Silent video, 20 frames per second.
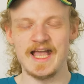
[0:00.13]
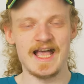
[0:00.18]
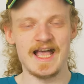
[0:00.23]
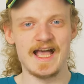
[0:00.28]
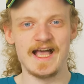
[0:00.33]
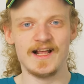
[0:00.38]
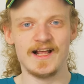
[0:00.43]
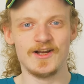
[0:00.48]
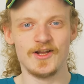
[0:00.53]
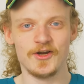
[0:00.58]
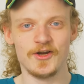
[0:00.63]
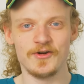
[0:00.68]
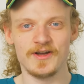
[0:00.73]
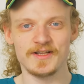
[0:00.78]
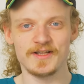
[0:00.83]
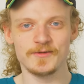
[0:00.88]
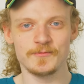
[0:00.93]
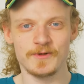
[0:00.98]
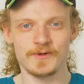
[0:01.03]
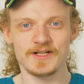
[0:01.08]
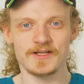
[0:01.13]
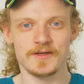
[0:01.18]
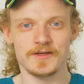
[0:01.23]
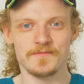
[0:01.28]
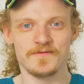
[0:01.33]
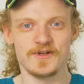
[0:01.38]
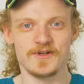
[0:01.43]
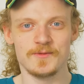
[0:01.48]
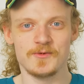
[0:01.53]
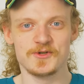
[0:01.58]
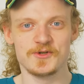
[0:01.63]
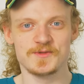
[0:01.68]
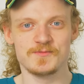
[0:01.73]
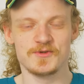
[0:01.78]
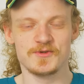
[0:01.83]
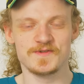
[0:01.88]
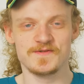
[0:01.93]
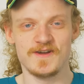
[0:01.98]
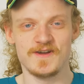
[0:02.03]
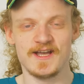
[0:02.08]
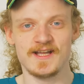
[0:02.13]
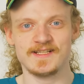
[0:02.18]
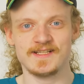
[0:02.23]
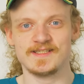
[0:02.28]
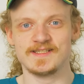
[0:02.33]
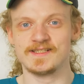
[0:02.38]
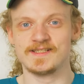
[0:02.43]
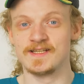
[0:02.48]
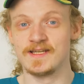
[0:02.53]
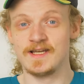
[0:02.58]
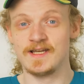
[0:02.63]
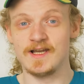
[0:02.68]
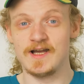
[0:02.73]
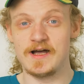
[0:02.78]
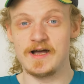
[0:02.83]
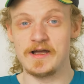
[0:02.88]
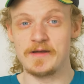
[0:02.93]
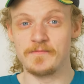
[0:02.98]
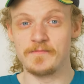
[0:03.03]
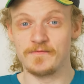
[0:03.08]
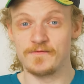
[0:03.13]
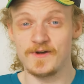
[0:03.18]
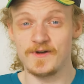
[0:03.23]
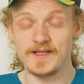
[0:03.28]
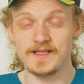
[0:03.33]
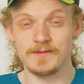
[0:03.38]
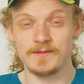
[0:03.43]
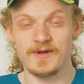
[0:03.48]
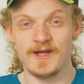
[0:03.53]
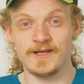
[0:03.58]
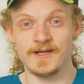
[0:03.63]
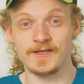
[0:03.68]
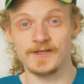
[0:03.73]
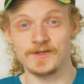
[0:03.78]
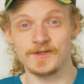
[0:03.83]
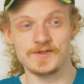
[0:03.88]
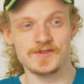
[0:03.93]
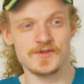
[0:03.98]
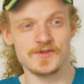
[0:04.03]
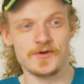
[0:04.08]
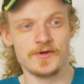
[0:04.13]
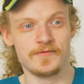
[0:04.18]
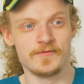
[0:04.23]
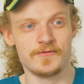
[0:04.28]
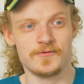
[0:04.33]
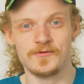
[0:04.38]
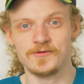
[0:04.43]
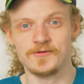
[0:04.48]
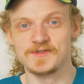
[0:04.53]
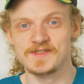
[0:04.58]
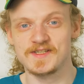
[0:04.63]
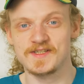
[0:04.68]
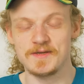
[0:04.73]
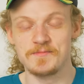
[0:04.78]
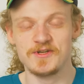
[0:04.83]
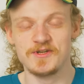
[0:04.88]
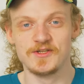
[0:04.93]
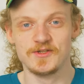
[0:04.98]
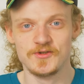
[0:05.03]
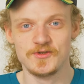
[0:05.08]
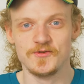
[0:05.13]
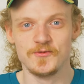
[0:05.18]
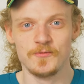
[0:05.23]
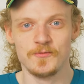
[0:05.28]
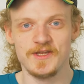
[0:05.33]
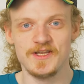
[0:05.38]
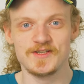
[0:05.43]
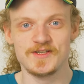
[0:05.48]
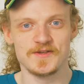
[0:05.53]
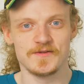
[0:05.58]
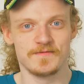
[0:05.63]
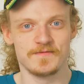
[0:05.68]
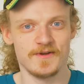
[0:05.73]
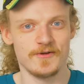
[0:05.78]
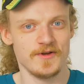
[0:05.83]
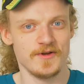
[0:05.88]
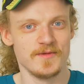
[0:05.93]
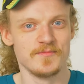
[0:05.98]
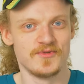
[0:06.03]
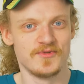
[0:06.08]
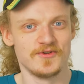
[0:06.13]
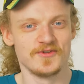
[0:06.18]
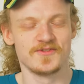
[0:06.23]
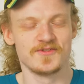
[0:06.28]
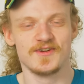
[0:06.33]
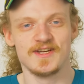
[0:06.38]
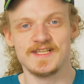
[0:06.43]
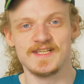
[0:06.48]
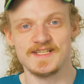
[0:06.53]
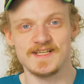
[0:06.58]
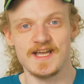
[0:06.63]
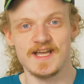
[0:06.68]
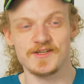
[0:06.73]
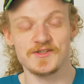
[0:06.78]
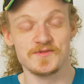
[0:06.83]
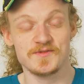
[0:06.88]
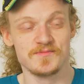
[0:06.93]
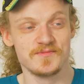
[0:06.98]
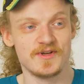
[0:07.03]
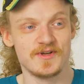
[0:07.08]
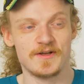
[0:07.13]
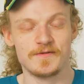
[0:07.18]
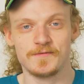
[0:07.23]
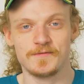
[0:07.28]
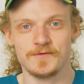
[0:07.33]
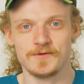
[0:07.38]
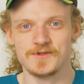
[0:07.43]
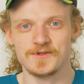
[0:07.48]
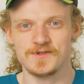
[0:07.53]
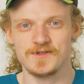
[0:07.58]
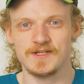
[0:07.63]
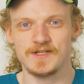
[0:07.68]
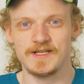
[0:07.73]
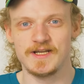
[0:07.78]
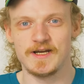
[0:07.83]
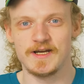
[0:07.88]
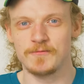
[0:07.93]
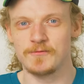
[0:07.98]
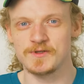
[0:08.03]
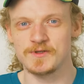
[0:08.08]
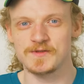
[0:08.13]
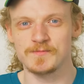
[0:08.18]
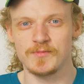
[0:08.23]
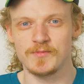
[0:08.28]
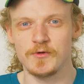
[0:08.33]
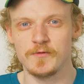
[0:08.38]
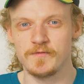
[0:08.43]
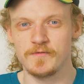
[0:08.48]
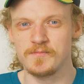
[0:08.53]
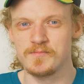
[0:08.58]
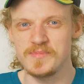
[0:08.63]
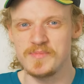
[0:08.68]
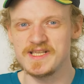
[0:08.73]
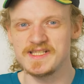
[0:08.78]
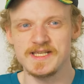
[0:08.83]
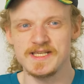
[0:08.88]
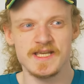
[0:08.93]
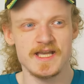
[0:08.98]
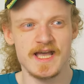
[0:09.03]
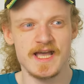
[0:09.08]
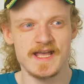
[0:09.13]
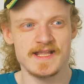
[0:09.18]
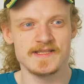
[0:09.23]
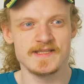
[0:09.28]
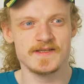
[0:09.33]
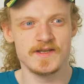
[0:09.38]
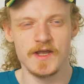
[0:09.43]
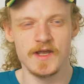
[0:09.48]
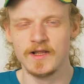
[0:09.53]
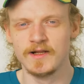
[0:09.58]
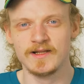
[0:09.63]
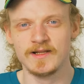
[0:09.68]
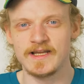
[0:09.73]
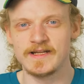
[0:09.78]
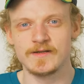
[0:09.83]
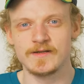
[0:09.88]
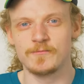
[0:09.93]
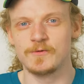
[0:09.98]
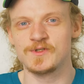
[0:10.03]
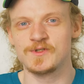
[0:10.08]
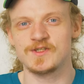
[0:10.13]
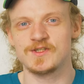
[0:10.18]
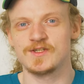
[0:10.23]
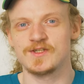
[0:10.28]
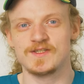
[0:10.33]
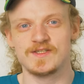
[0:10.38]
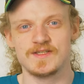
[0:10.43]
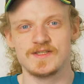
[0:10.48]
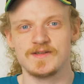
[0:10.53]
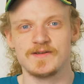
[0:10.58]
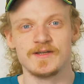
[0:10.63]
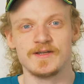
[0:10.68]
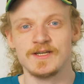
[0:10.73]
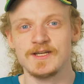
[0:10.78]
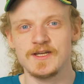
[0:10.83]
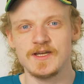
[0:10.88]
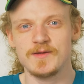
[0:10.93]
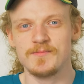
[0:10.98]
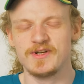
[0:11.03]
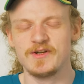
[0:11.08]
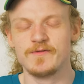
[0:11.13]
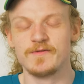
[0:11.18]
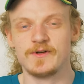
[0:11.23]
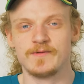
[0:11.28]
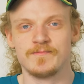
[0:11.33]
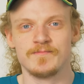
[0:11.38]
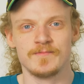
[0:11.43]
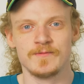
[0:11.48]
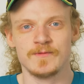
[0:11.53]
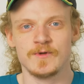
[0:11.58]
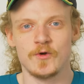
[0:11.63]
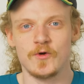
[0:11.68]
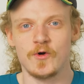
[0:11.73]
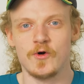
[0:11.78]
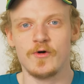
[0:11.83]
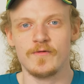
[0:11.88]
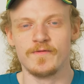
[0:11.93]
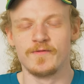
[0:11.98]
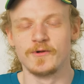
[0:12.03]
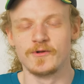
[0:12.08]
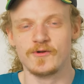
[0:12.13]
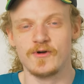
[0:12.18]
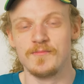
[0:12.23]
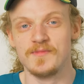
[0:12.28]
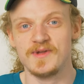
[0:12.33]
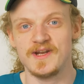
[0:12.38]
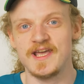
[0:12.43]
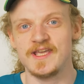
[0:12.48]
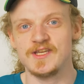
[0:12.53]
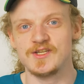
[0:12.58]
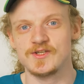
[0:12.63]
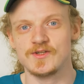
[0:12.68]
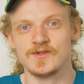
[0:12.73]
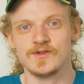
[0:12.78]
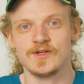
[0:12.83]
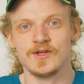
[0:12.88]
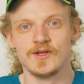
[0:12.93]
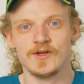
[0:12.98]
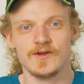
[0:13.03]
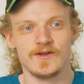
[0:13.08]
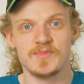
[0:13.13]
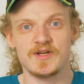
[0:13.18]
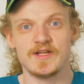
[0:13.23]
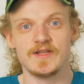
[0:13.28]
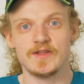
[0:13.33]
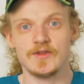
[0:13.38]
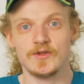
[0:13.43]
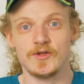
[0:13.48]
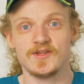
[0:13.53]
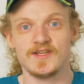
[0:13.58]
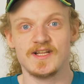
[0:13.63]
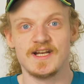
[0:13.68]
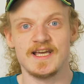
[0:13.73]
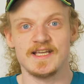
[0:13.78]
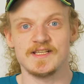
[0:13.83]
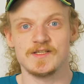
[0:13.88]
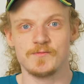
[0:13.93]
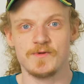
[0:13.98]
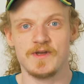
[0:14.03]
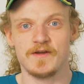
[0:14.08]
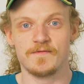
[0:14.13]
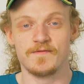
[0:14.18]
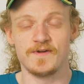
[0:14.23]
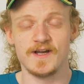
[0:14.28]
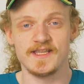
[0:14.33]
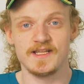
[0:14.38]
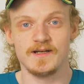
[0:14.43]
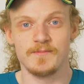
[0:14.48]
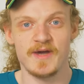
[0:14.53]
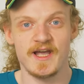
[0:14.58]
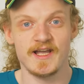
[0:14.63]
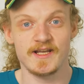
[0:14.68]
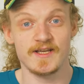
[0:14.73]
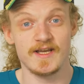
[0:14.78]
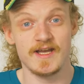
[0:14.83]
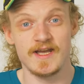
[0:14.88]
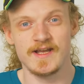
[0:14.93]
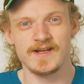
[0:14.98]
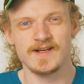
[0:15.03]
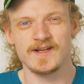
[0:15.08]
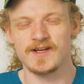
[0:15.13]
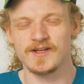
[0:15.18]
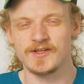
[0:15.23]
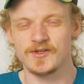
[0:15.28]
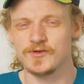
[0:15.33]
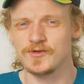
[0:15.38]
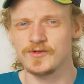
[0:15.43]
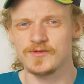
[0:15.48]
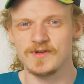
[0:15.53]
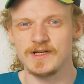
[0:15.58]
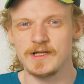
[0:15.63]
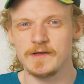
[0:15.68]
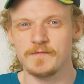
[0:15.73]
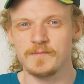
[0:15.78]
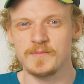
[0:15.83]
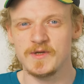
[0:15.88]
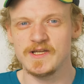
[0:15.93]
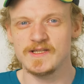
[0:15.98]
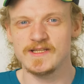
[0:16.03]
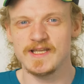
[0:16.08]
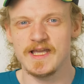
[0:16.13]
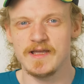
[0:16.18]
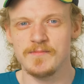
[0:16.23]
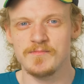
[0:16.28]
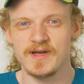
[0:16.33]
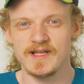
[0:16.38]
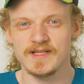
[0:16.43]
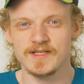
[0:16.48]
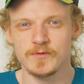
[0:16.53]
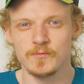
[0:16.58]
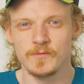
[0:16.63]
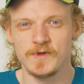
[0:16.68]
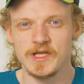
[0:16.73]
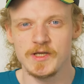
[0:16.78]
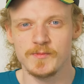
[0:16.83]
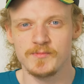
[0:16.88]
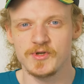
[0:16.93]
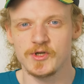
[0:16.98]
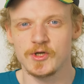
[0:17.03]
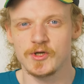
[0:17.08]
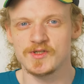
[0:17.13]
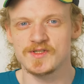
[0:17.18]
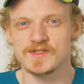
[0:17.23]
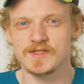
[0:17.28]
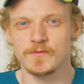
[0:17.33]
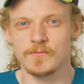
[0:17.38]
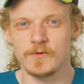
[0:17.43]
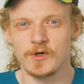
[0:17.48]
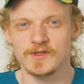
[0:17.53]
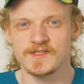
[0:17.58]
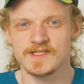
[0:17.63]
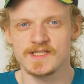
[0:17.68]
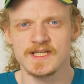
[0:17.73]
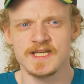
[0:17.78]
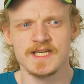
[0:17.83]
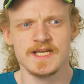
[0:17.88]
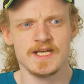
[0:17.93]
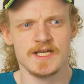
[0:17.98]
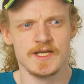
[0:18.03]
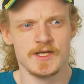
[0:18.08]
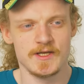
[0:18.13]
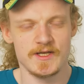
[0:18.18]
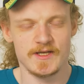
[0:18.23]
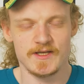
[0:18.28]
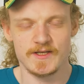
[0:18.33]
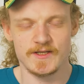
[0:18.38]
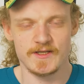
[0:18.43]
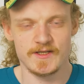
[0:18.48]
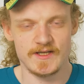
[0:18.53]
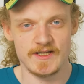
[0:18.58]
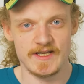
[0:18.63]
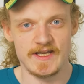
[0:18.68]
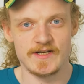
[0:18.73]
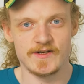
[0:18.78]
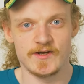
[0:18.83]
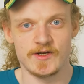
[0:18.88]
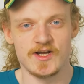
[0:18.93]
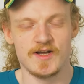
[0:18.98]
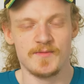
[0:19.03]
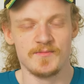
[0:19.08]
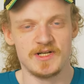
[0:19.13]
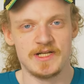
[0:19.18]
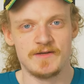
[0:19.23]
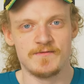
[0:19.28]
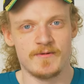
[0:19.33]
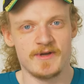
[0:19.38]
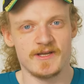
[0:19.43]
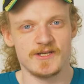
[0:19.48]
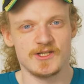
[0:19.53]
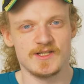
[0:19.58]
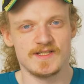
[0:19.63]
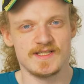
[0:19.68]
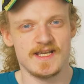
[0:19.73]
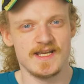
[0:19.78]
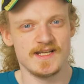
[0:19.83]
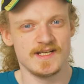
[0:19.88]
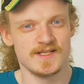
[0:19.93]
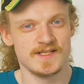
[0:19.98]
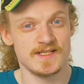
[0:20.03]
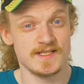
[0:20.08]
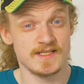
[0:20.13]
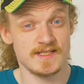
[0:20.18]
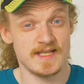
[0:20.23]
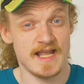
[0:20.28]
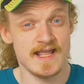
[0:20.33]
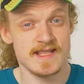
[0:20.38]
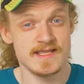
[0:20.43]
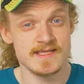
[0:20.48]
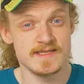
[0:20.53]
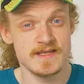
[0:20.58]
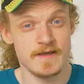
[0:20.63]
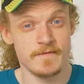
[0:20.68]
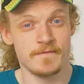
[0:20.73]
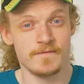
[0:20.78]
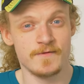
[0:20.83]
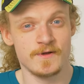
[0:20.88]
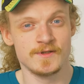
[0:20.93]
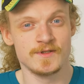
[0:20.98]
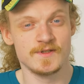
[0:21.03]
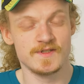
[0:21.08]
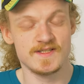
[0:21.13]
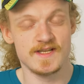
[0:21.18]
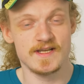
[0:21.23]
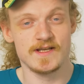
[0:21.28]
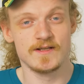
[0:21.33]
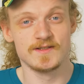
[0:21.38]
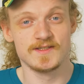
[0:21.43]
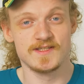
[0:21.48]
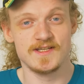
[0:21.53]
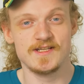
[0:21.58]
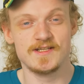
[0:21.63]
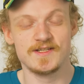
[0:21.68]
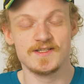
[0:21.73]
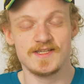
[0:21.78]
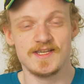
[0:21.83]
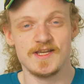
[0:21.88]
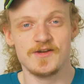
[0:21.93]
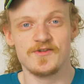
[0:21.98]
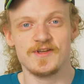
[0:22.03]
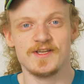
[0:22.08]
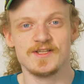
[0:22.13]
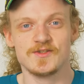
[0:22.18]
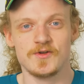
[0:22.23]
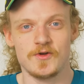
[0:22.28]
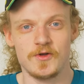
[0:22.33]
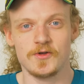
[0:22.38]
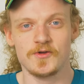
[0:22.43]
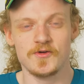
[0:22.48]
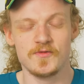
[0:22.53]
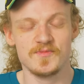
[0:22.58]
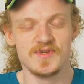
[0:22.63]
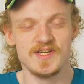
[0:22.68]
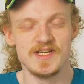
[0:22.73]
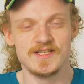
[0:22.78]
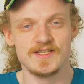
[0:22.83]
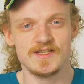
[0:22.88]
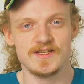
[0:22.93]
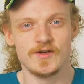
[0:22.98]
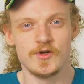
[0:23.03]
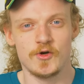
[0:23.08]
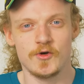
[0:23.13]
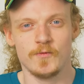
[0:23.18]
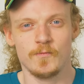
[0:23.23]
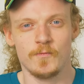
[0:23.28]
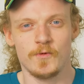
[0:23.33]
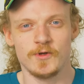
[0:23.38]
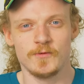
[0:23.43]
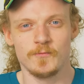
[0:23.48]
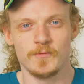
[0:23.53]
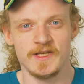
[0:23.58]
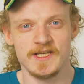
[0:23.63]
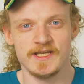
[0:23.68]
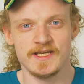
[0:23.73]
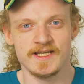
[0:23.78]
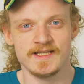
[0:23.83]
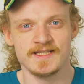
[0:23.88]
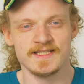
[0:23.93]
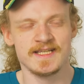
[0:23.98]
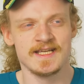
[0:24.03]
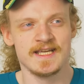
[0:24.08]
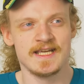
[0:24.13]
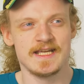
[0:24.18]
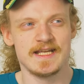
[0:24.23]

Hello and welcome, fellow motorsports fans. I'm finally back. Sorry for skipping 2 weeks of very important racing action, but unfortunately I was both busy and ill, and it was just a bit of an awful combination. But nonetheless, we are finally back, and I couldn't really have picked a better week because there was, and I can't believe I'm actually saying this, 10 different single-seater series all competing on one weekend.